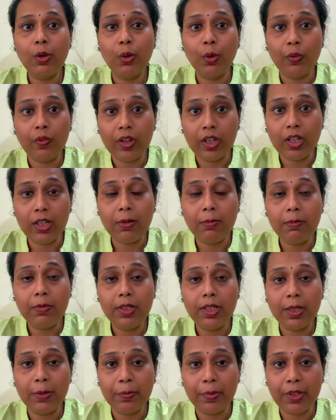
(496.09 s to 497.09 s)
overcome
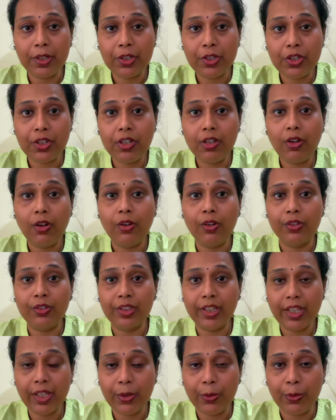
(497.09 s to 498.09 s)
depression on
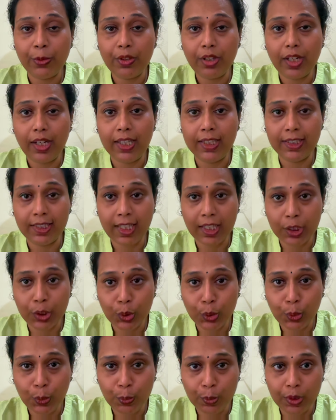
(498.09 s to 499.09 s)
their own and
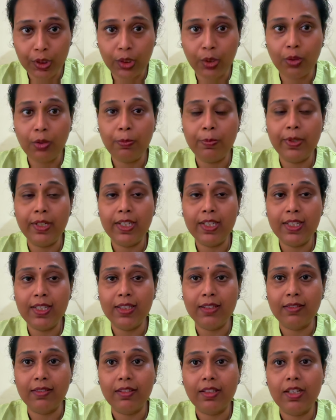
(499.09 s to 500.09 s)
that too without
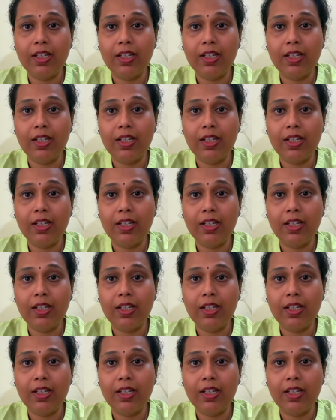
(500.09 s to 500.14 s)
medicine.